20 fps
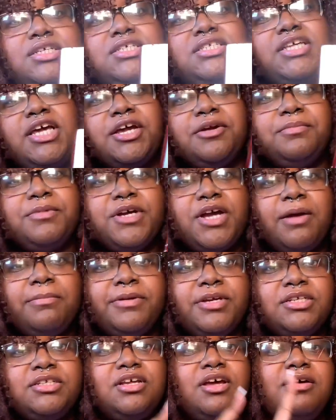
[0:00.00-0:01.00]
second book I
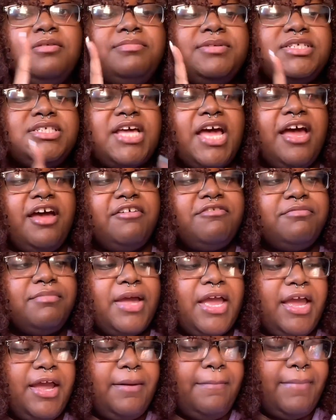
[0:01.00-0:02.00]
picked up is Half
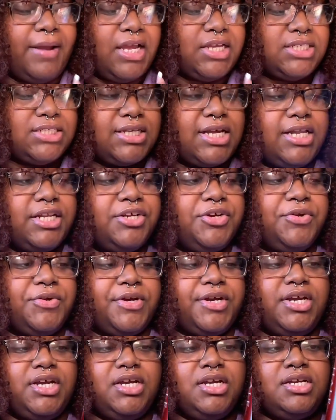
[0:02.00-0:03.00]
Bad by Sally
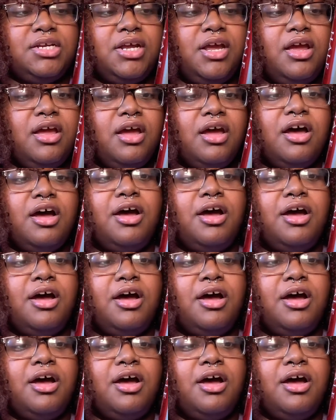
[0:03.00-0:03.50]
Green.